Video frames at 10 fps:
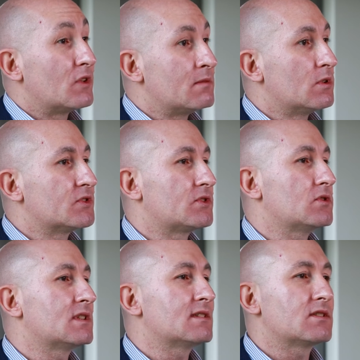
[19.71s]
to enable
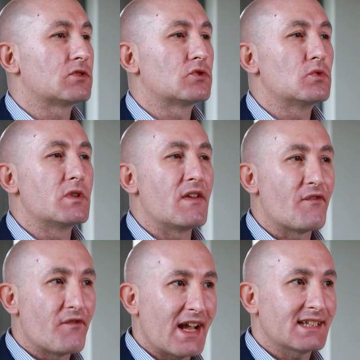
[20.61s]
students to
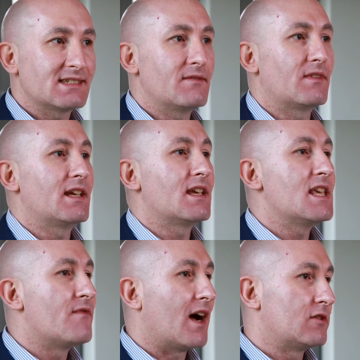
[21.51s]
effectively
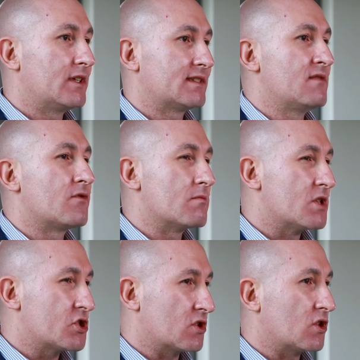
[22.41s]
evaluate the
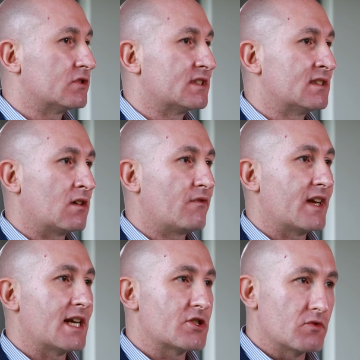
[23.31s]
information content of
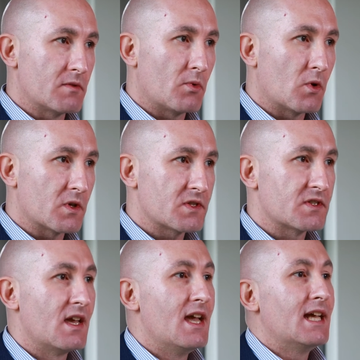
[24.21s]
financial
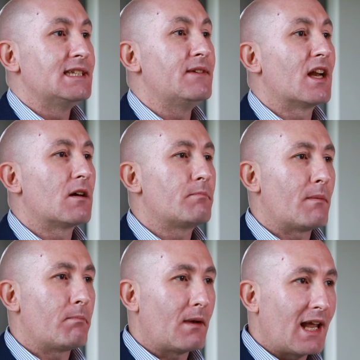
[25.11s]
reports, develop
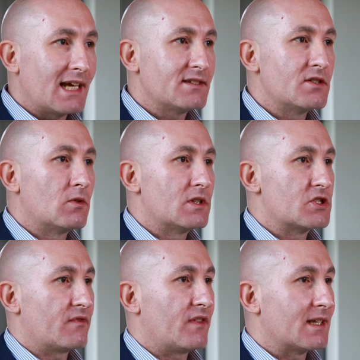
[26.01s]
applied knowledge
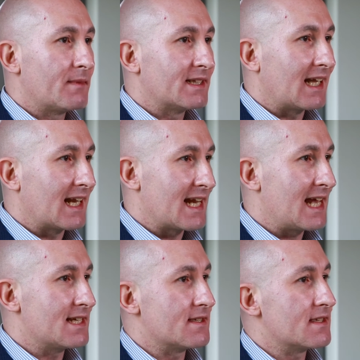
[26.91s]
of fundamental
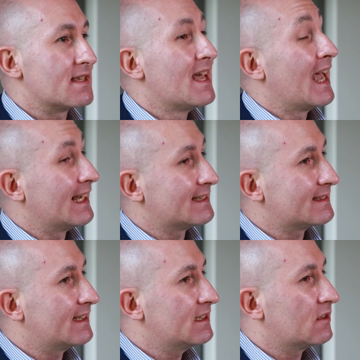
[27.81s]
analysis and
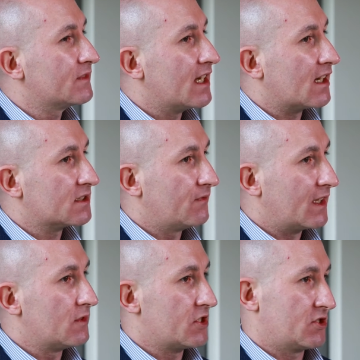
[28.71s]
state-of-the-art
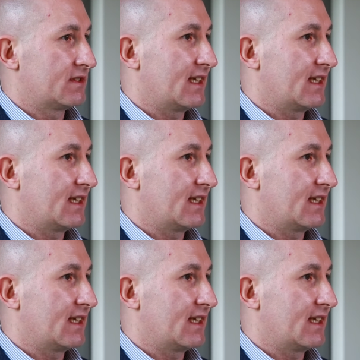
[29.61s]
valuation